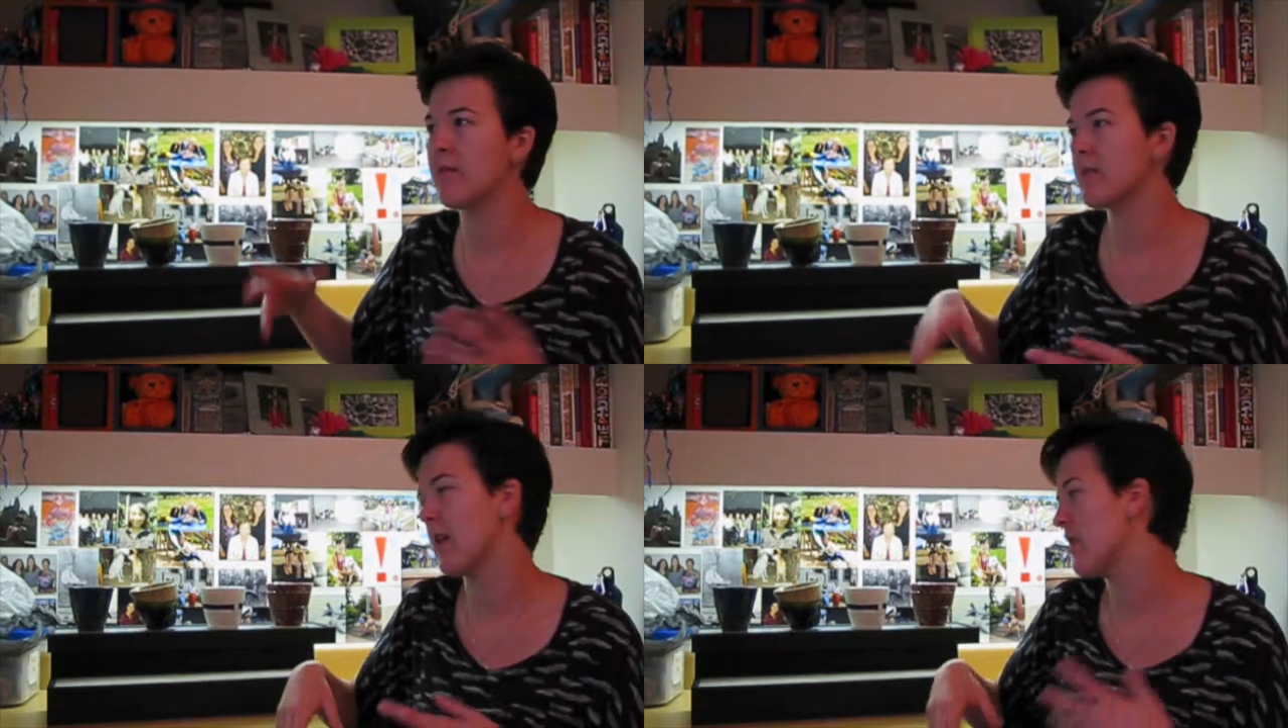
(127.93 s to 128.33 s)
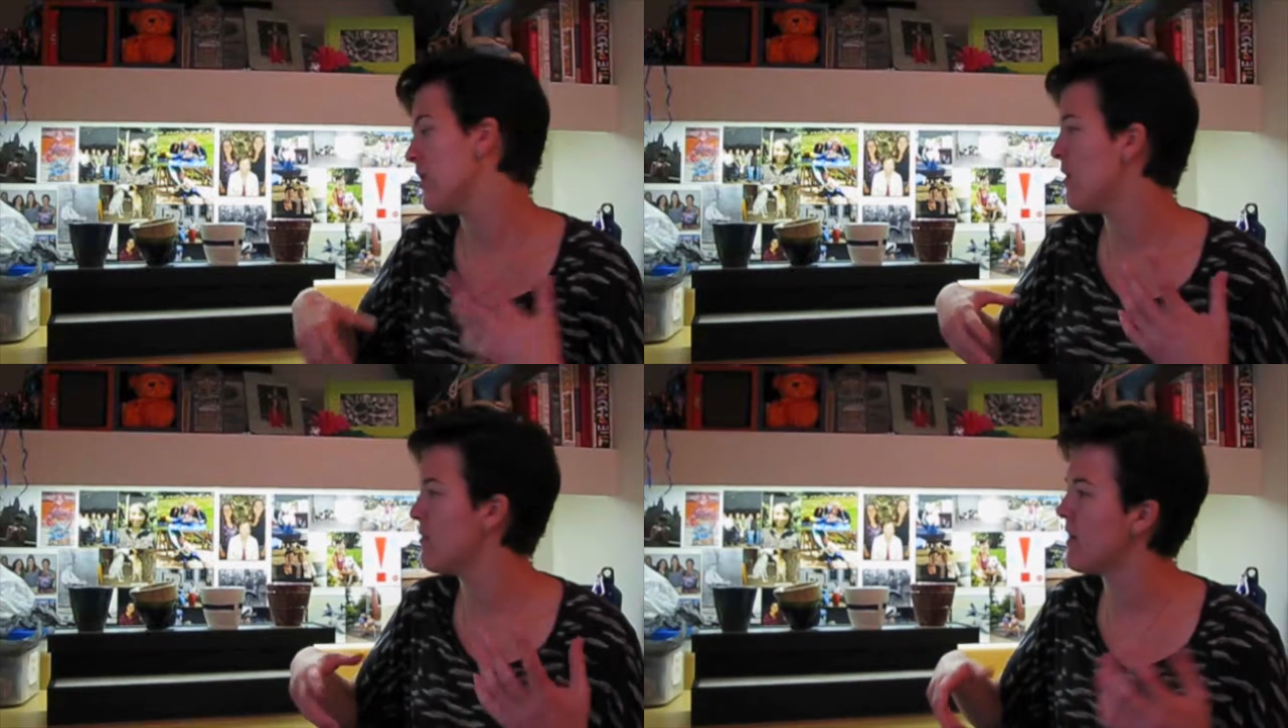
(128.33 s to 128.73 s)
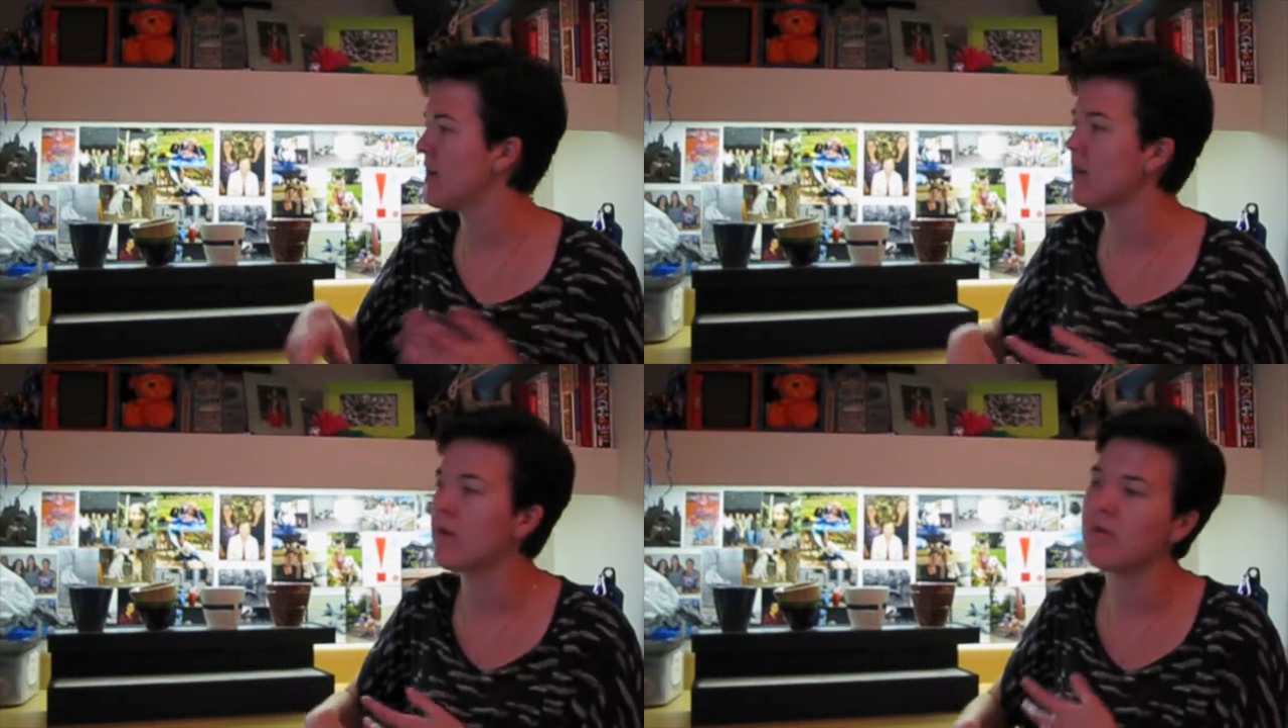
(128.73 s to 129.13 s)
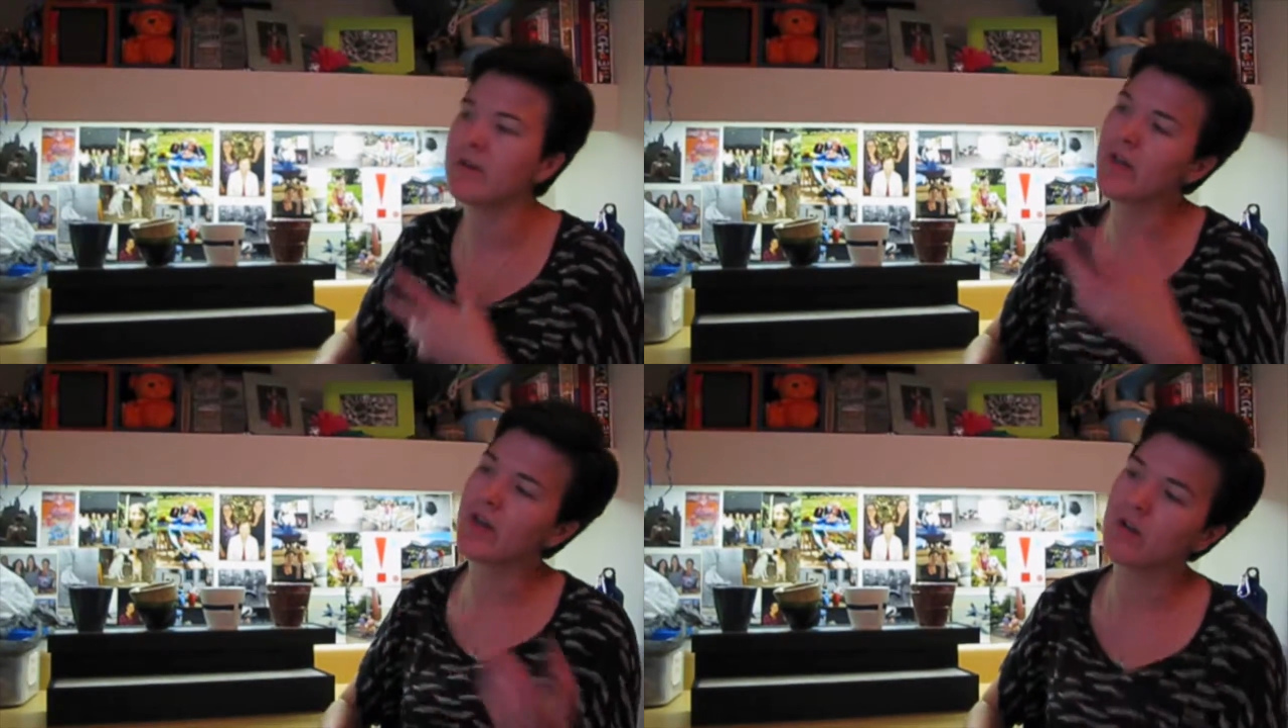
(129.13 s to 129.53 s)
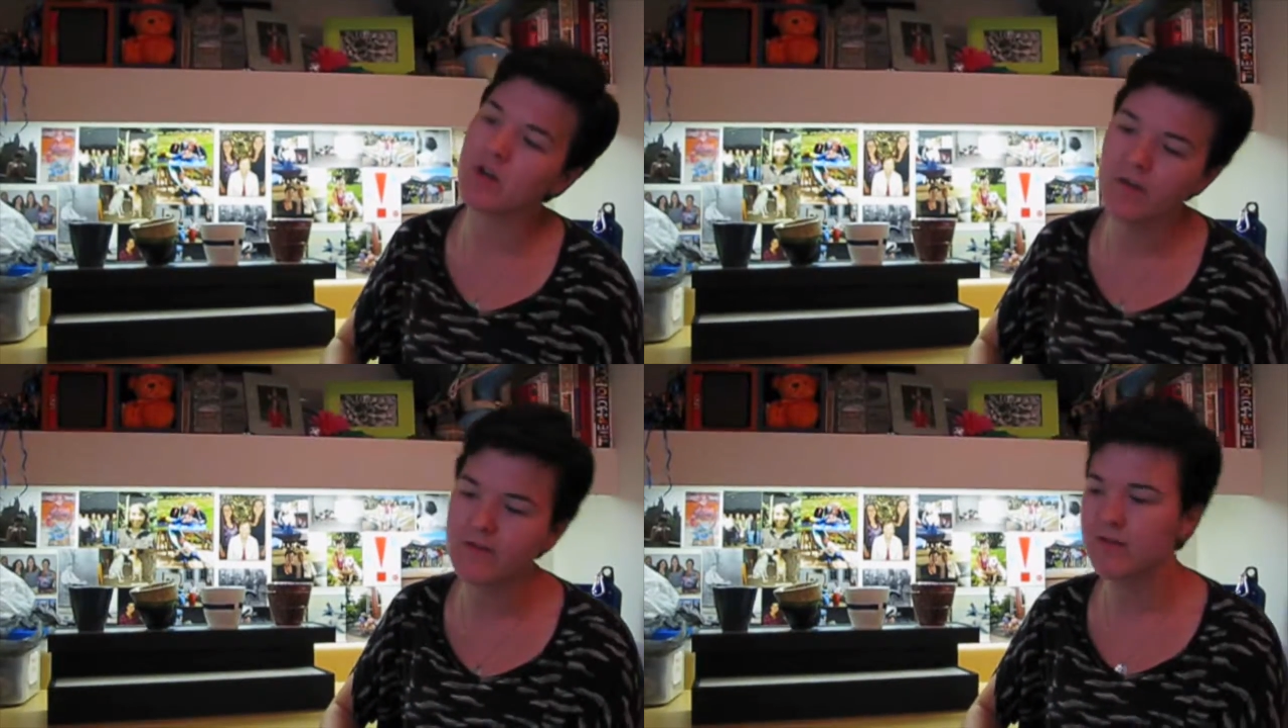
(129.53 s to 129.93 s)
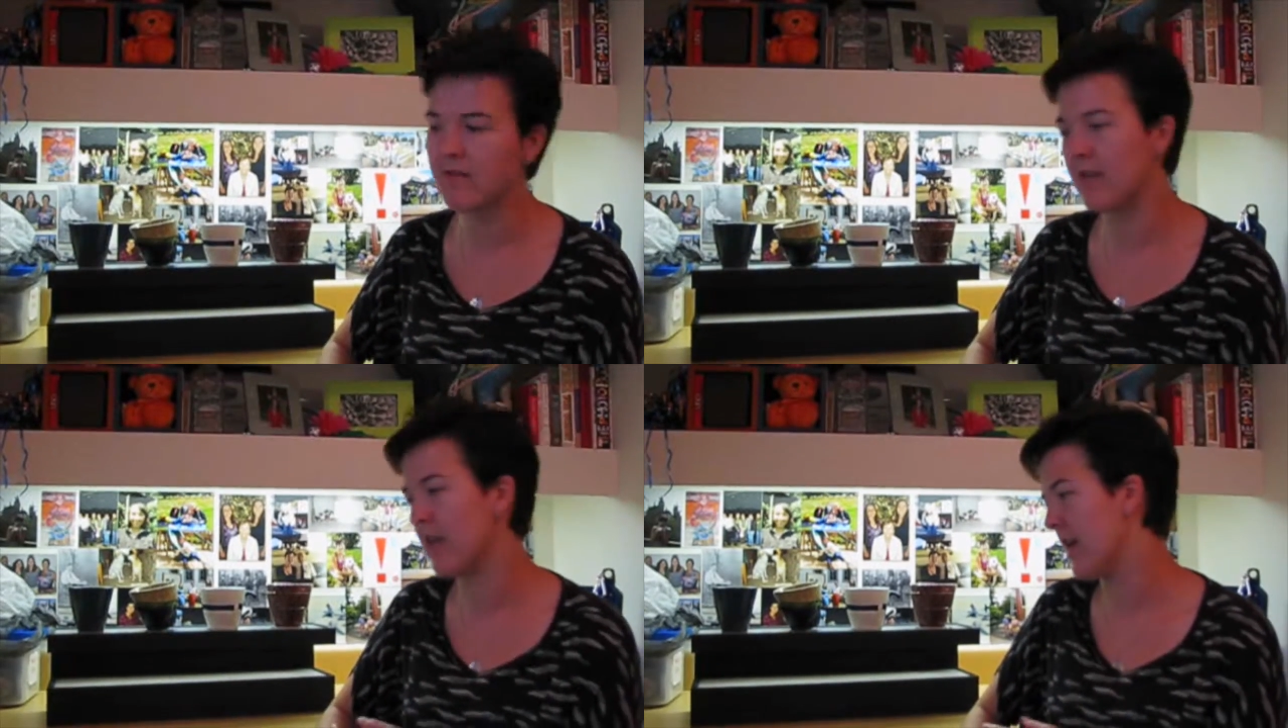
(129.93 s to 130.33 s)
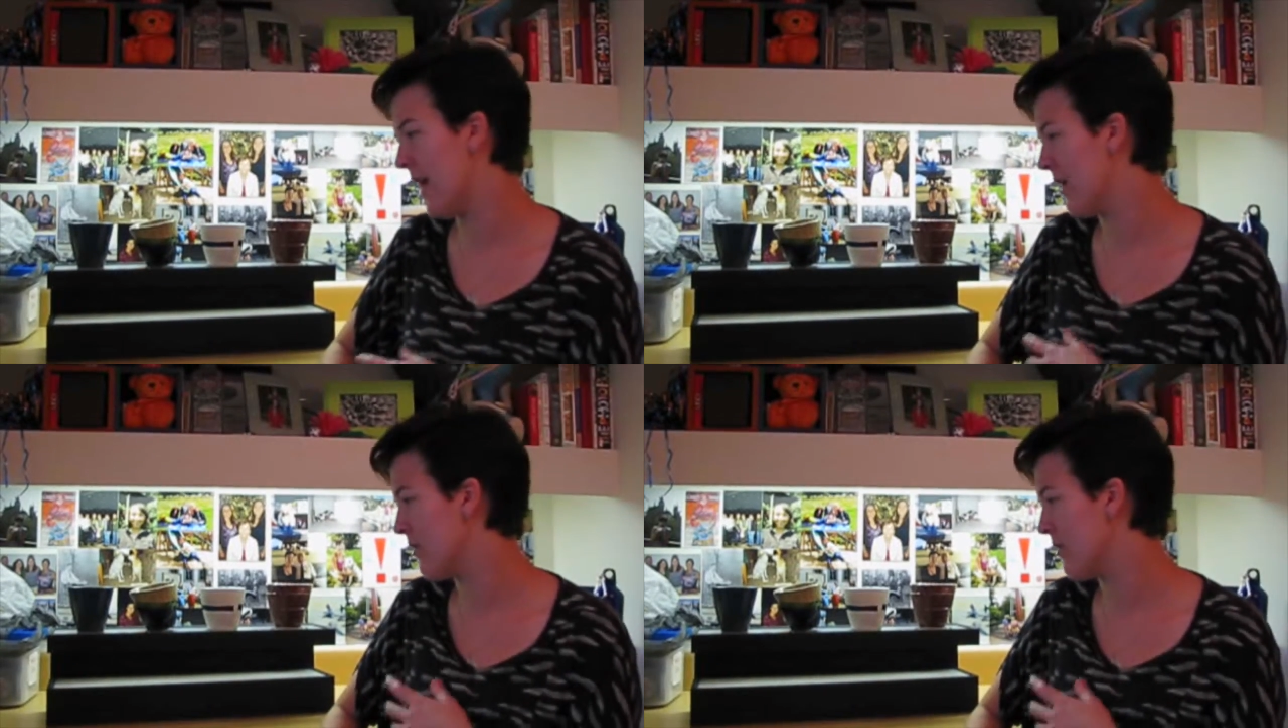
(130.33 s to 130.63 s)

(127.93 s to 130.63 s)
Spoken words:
I was like, oh, well, you know, what kind of nerves are you looking at,